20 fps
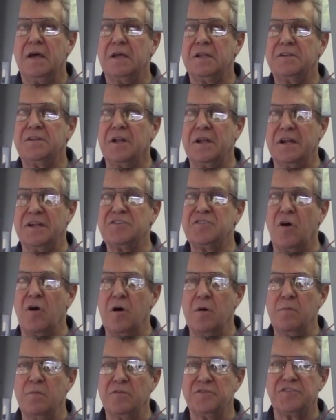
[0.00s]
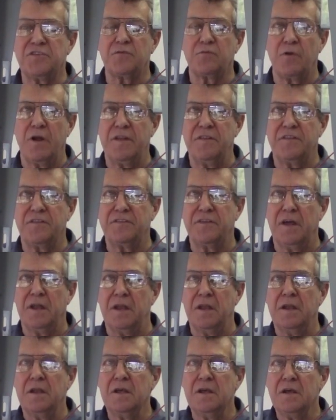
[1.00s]
until it's almost thread
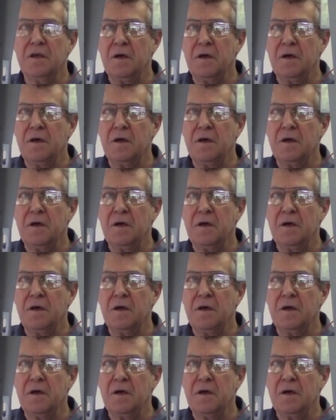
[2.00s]
thin.